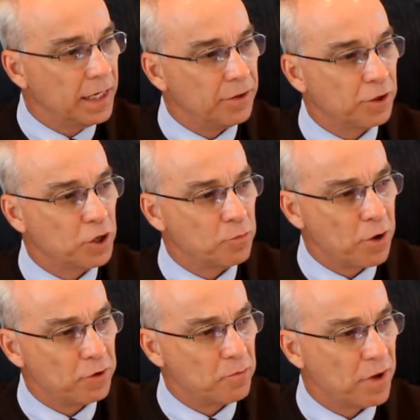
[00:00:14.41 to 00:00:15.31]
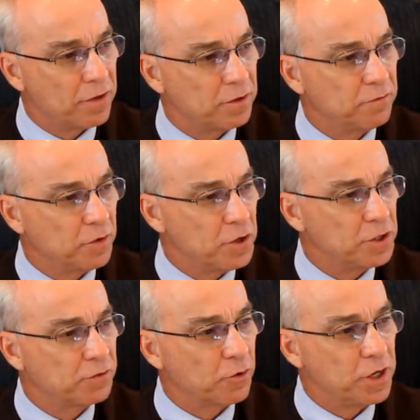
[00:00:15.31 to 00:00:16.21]
In the component method,
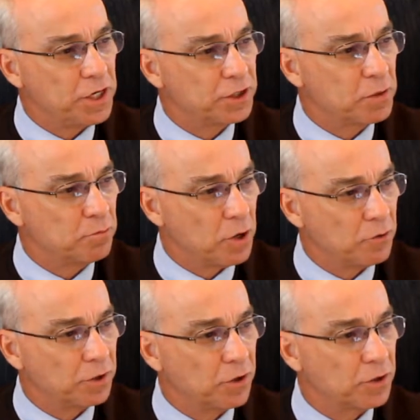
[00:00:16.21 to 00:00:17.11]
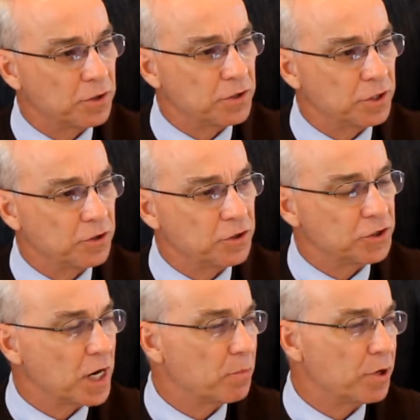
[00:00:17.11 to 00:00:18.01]
funds for each component are considered
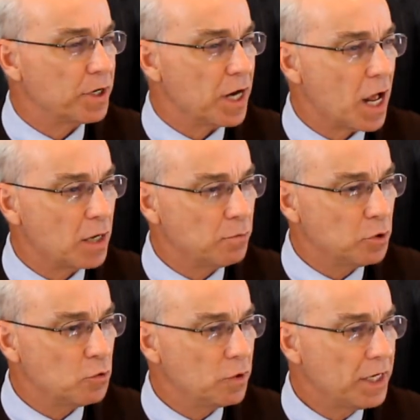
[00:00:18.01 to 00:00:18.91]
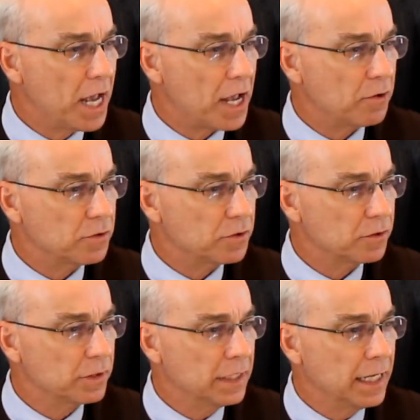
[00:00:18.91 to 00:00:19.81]
separate non-pooled accounts,
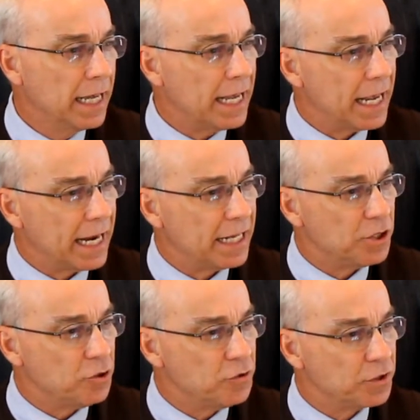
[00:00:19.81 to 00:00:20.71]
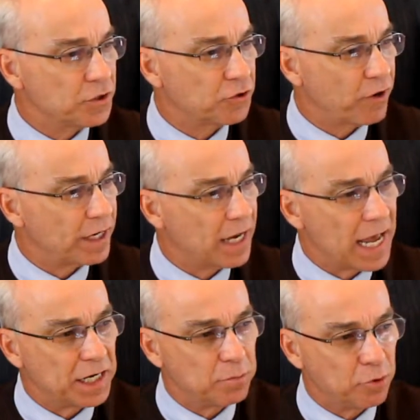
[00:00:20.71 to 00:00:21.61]
and it uses
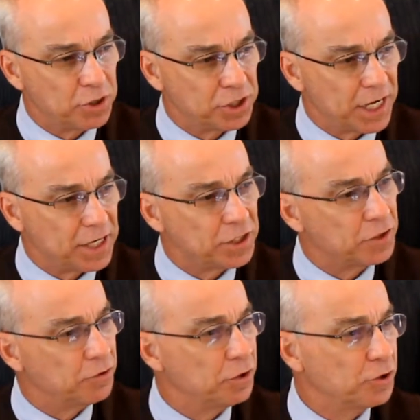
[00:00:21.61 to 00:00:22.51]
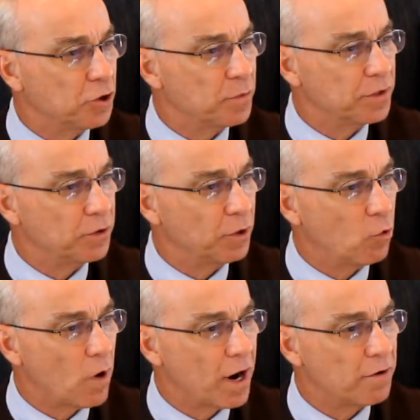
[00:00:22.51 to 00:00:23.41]
straight-line depreciation to determine the
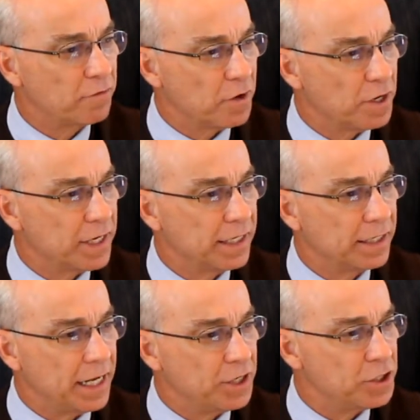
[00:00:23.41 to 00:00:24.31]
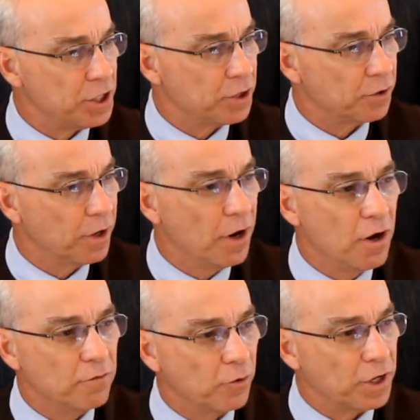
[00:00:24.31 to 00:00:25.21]
required funding each year
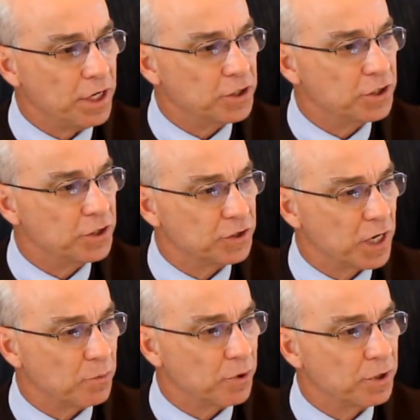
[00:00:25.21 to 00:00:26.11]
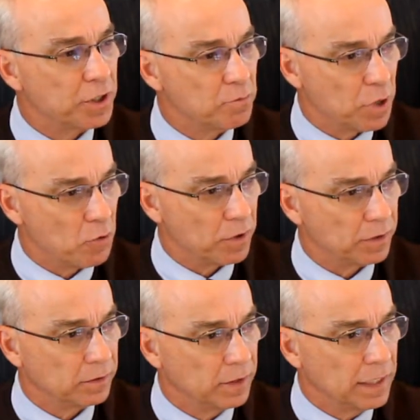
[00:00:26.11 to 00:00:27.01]
for each separate
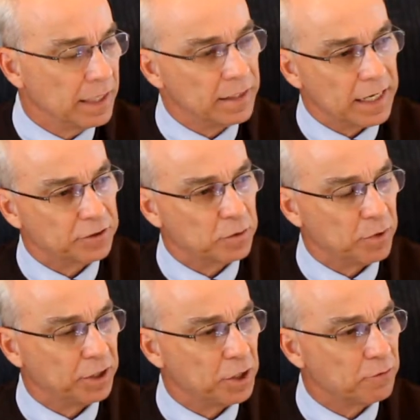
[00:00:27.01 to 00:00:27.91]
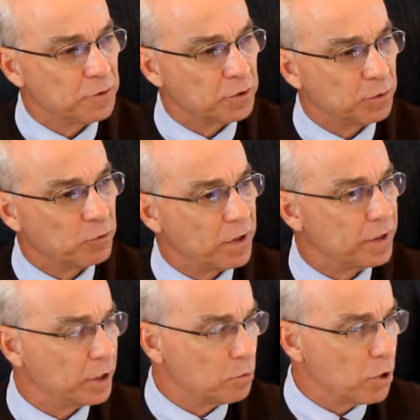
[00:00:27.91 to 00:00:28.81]
component. That's the big difference
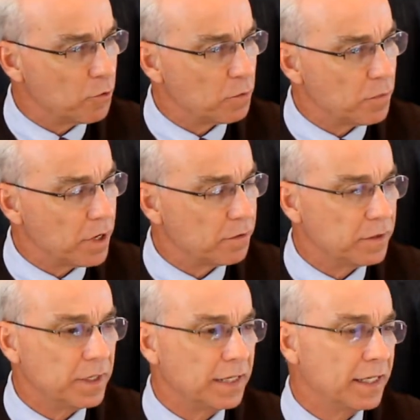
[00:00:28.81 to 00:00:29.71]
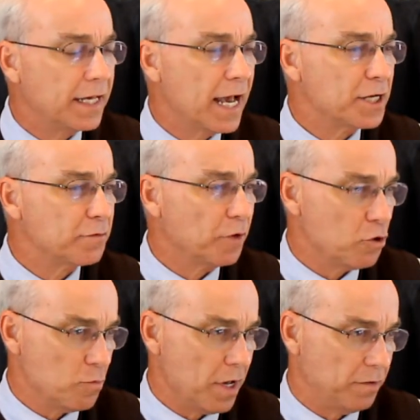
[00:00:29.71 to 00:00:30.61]
between the component method and the cash
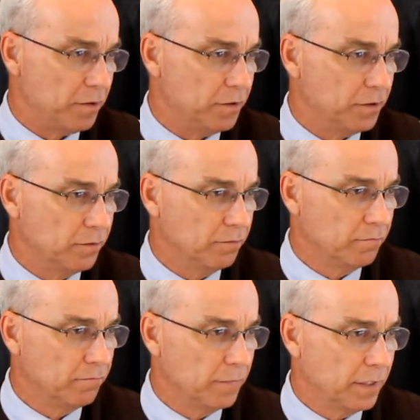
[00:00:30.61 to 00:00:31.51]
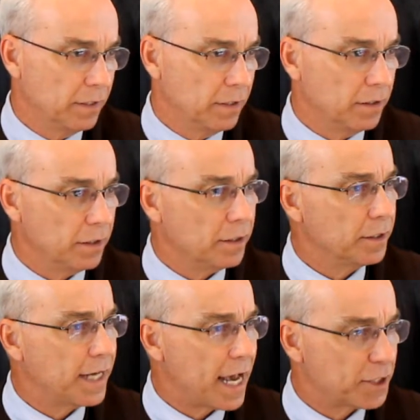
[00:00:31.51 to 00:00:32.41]
flow methods.
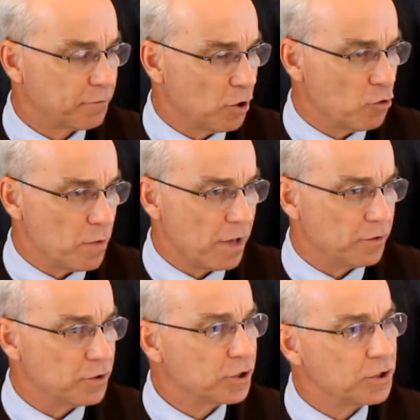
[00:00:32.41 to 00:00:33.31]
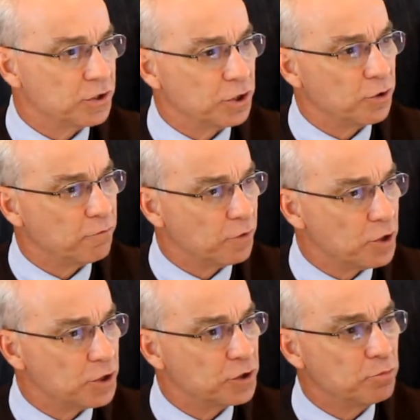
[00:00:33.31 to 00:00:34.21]
The cash flow methods consider
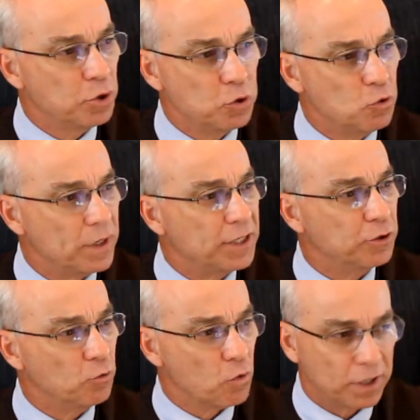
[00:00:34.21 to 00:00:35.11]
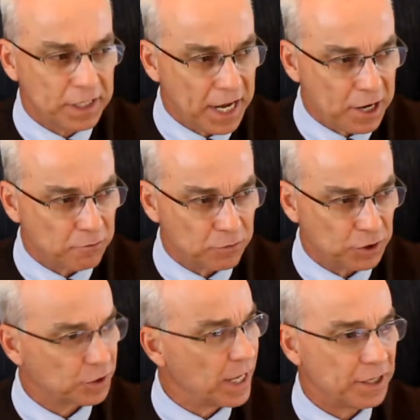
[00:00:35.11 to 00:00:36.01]
funds pooled into one account,
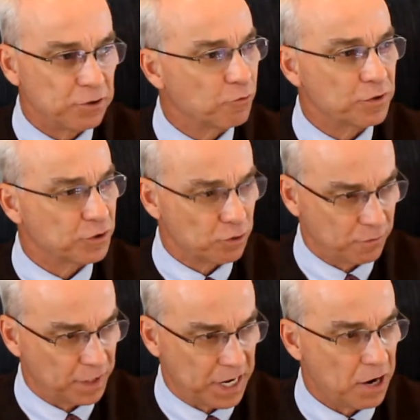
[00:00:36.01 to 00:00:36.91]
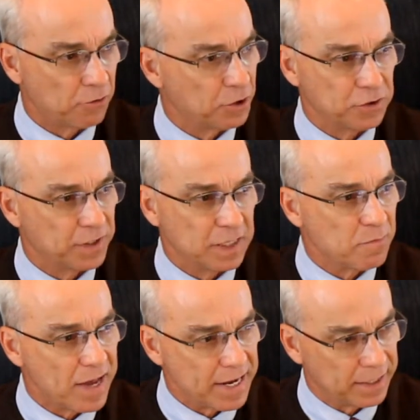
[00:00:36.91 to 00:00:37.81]
just like your reserve account does at
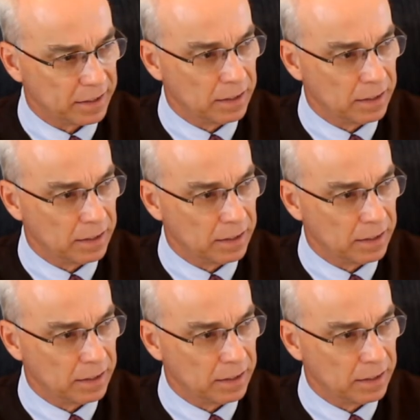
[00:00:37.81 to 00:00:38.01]
the bank.